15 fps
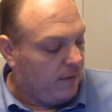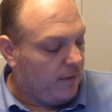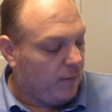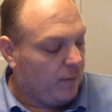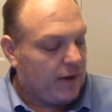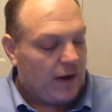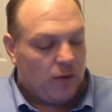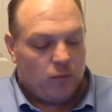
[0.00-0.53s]
Then
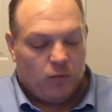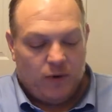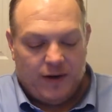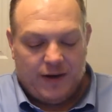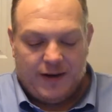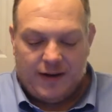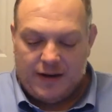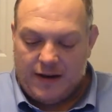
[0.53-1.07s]
we got
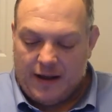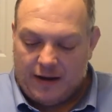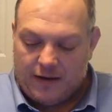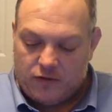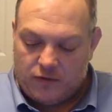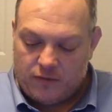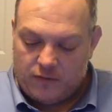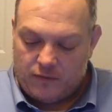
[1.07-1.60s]

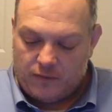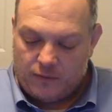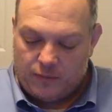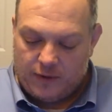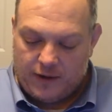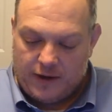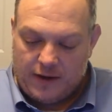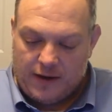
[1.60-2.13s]

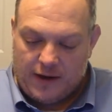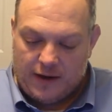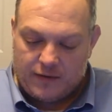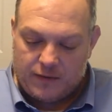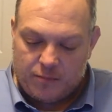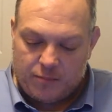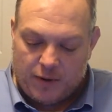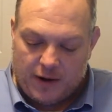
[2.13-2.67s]

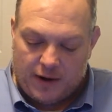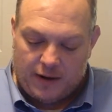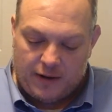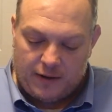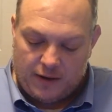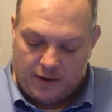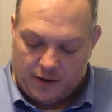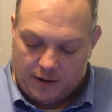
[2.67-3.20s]
Reconnect
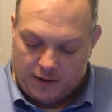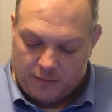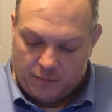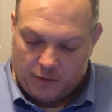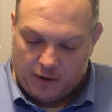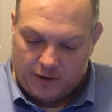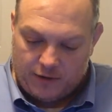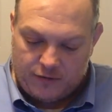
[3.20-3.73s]
by
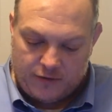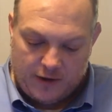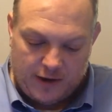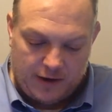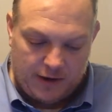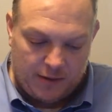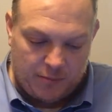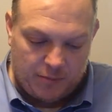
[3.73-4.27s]
Marcus
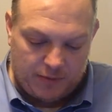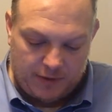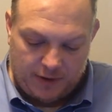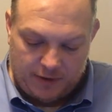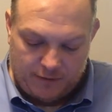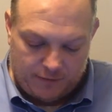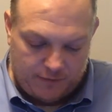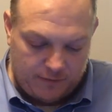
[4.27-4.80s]
Eddy, I
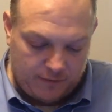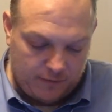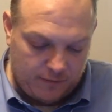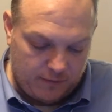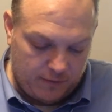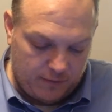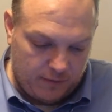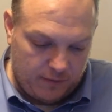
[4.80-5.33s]
believe.
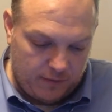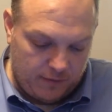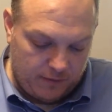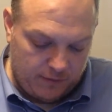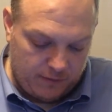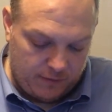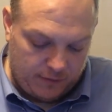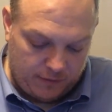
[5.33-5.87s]

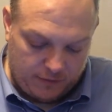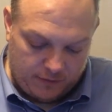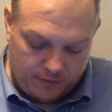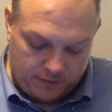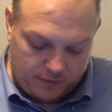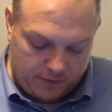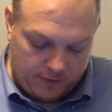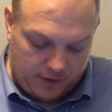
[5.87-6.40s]

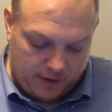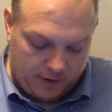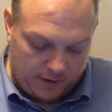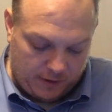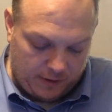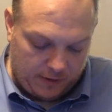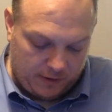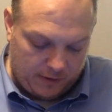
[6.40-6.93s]
Doesn't say
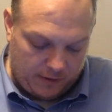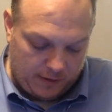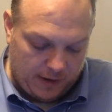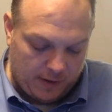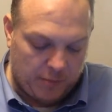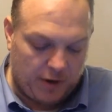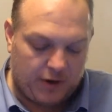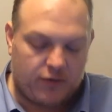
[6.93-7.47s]
on here.
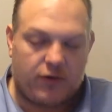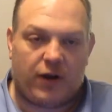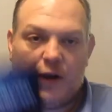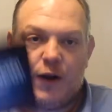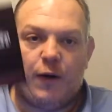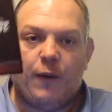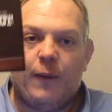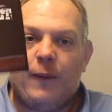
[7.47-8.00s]
Yeah, Marcus
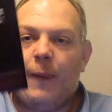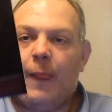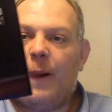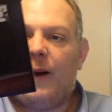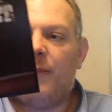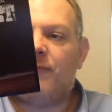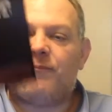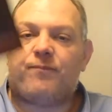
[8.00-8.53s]
Eddy.
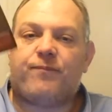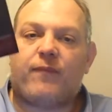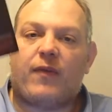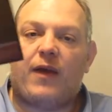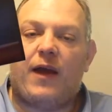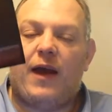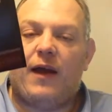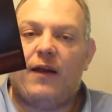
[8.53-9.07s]

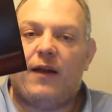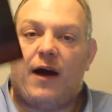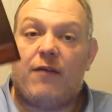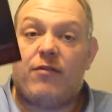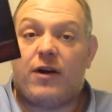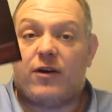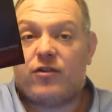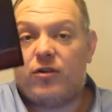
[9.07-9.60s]
And
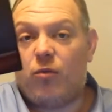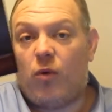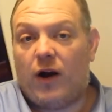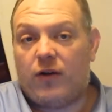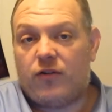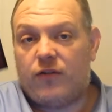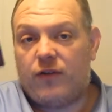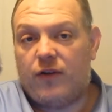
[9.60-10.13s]
I've actually
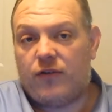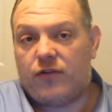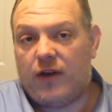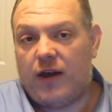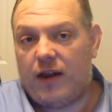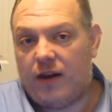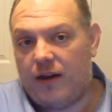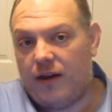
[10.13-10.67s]
watched this,
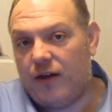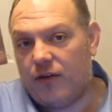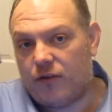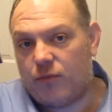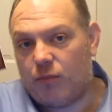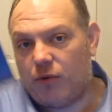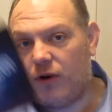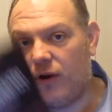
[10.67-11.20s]
and it
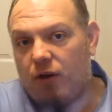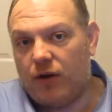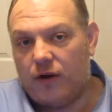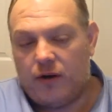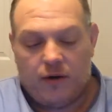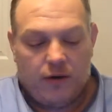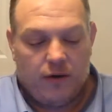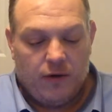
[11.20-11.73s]
is pretty good.